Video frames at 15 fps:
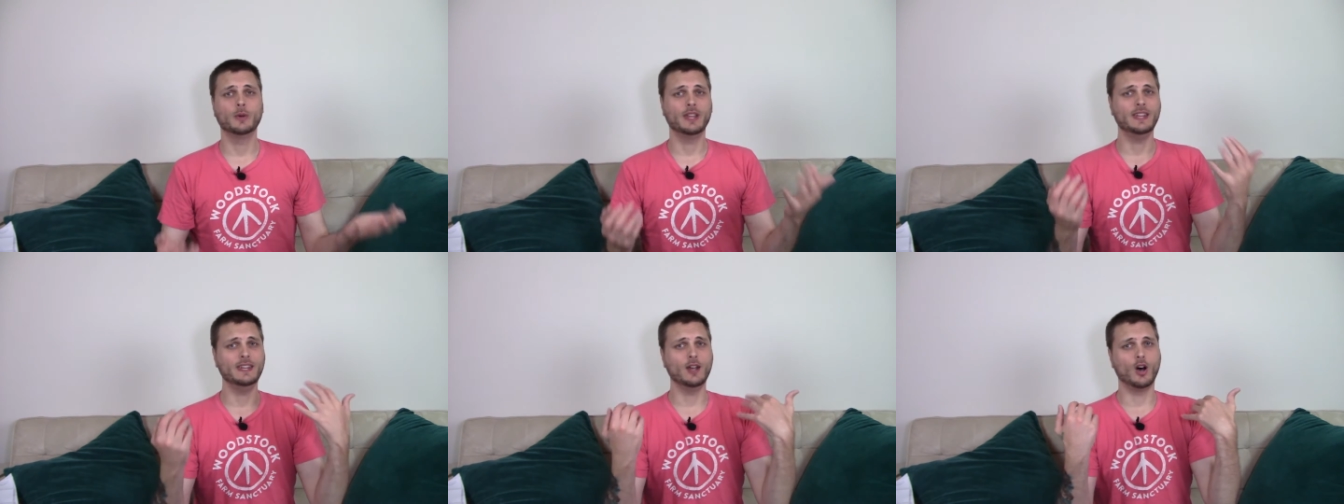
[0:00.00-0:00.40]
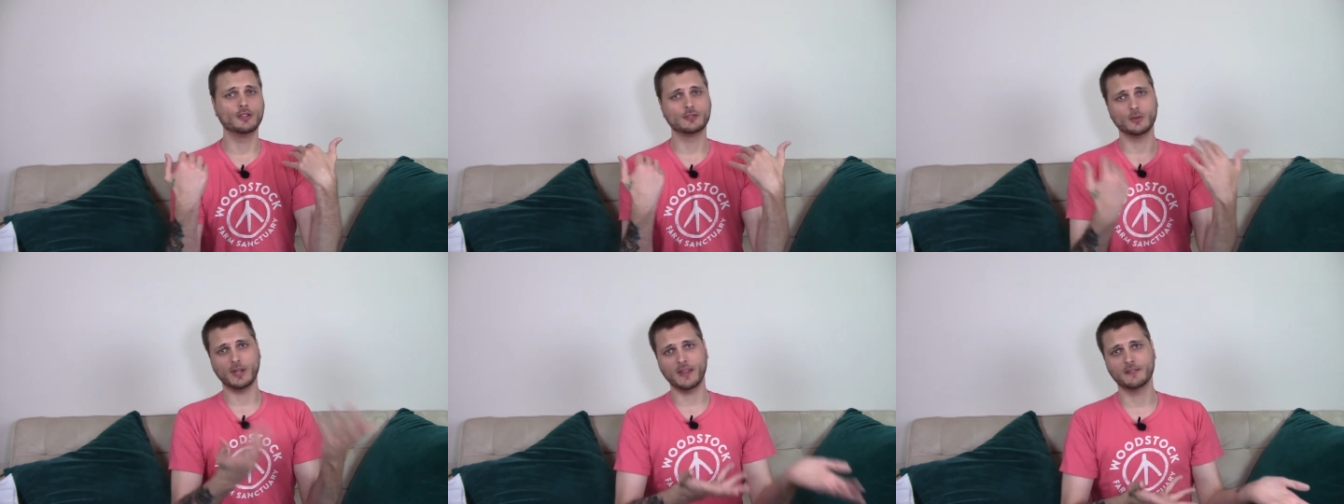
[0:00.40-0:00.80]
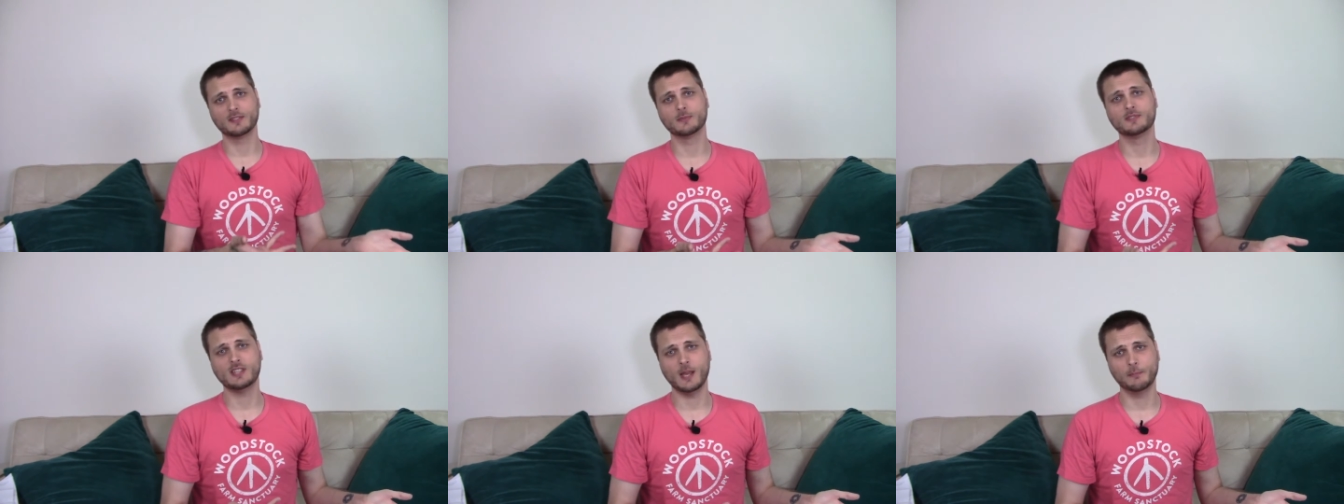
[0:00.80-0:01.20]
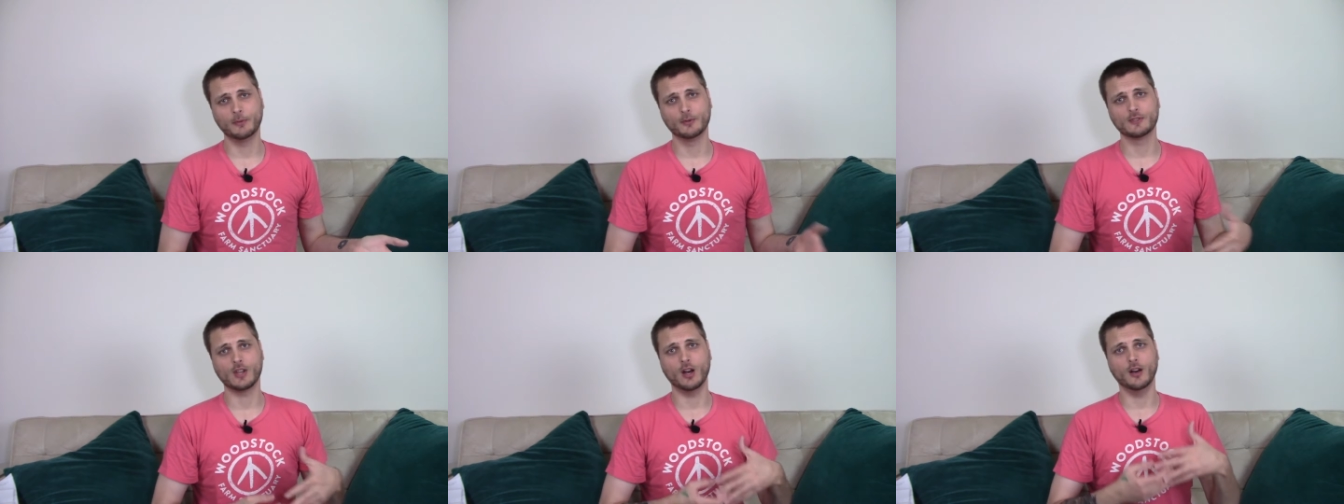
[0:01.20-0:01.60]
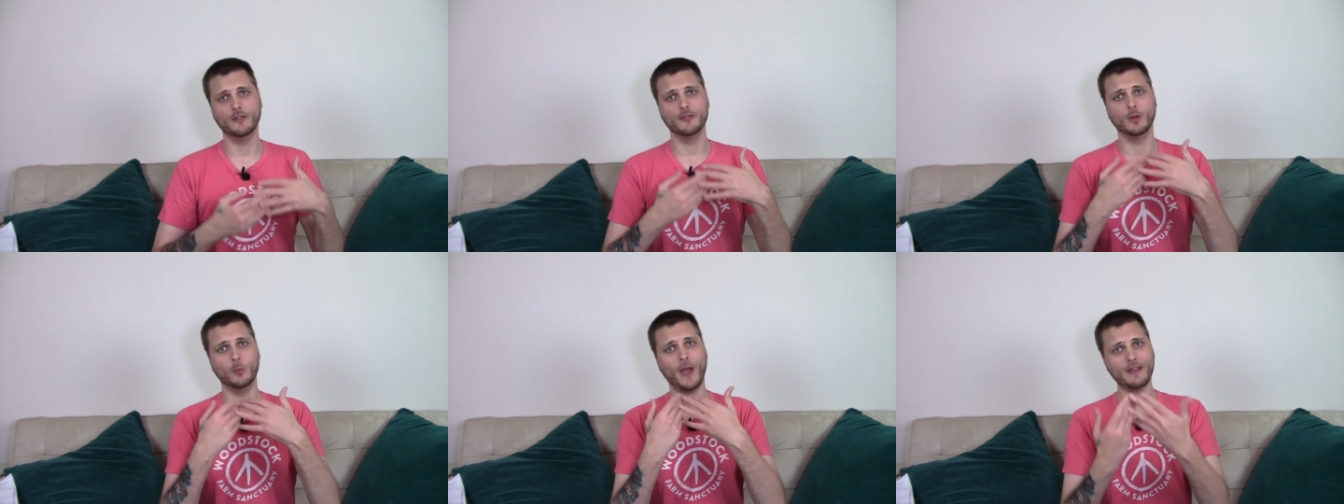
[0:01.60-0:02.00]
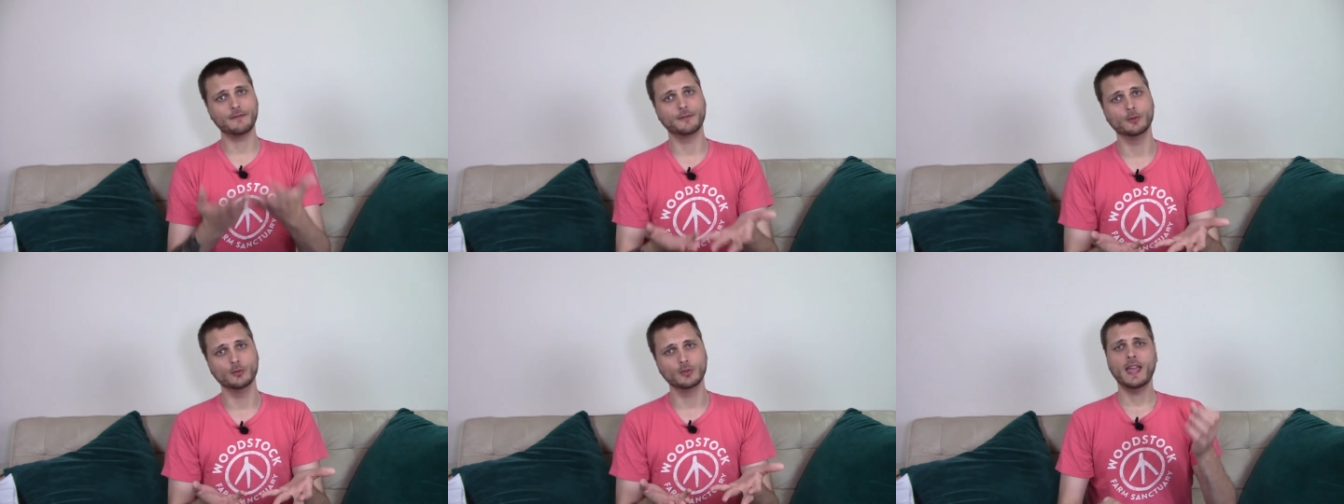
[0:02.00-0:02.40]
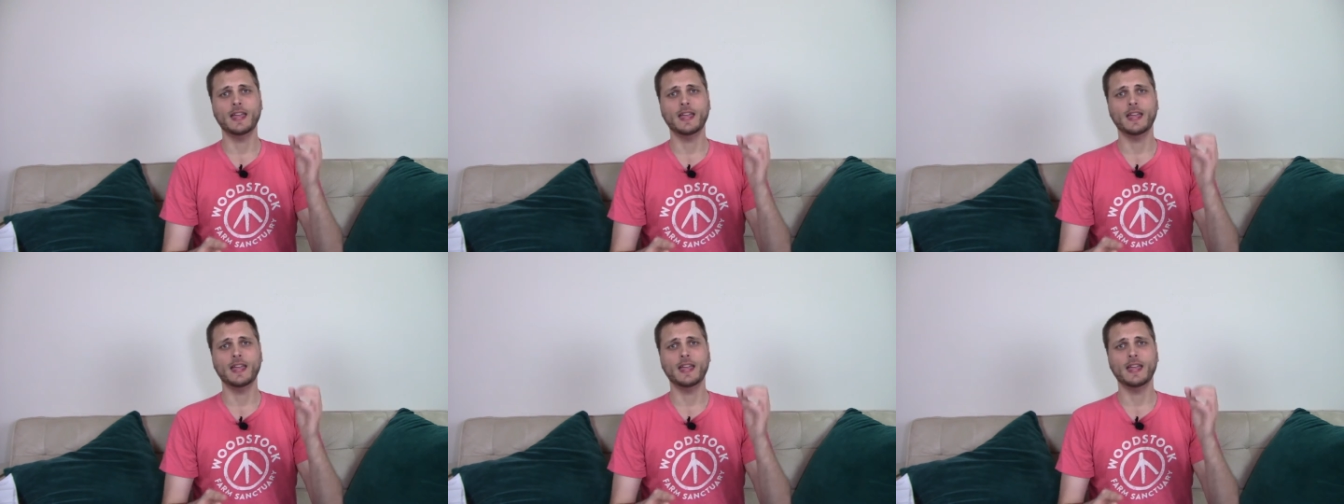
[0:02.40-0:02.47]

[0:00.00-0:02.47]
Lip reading: He also gave us some samples of the wet food.